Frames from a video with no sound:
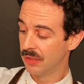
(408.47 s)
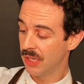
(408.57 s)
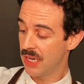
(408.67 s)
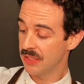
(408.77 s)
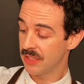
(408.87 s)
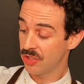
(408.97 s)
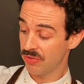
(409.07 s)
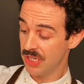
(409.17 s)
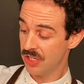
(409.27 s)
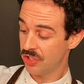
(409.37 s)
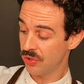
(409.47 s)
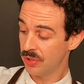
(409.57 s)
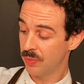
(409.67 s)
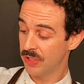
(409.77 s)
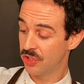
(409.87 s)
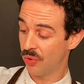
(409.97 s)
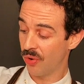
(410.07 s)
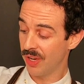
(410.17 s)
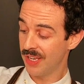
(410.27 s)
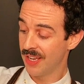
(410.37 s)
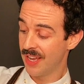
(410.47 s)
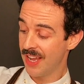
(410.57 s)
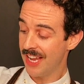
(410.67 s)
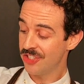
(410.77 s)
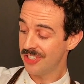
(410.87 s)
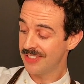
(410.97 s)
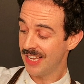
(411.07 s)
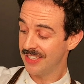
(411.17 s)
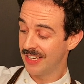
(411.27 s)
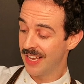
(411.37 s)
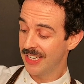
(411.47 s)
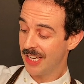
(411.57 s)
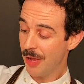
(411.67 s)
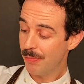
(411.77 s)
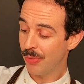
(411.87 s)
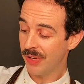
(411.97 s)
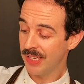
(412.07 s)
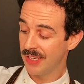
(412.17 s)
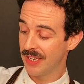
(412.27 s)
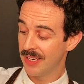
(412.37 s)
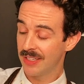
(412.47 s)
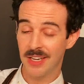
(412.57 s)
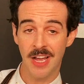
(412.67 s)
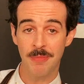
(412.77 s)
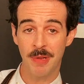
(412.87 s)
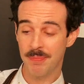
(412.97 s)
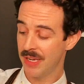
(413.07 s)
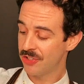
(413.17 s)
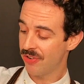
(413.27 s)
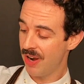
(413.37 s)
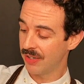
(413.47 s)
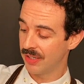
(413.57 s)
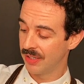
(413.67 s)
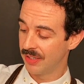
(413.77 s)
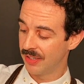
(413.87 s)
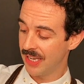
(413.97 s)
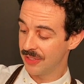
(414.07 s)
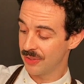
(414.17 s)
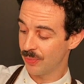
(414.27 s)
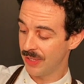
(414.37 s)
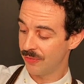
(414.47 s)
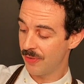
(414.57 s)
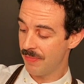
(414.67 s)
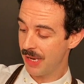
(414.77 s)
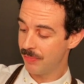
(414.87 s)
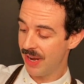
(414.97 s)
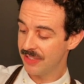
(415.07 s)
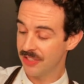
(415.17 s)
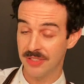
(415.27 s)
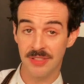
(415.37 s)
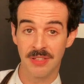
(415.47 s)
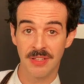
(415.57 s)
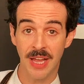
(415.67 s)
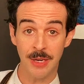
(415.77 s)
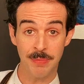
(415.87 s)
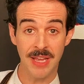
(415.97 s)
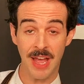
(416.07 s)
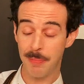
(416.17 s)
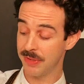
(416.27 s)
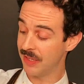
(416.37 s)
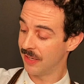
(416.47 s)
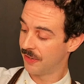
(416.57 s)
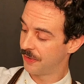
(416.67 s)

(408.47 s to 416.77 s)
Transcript: and the tree shook with joy, and she said, "Come, boy, climb up my trunk, and swing from my branches, and be happy."